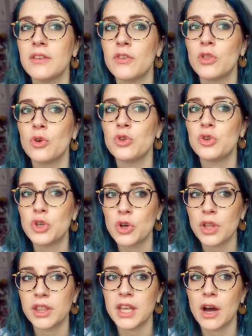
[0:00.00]
even though you
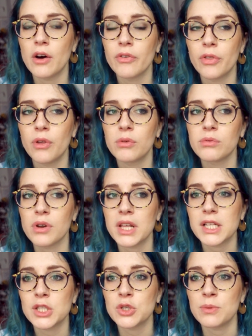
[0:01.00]
know that the author wrote
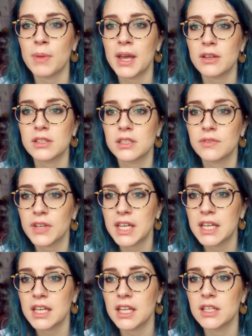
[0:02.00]
it to make us
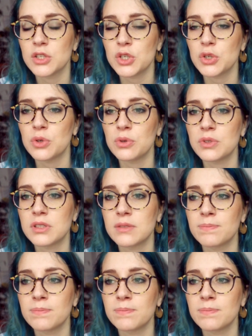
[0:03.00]
think and to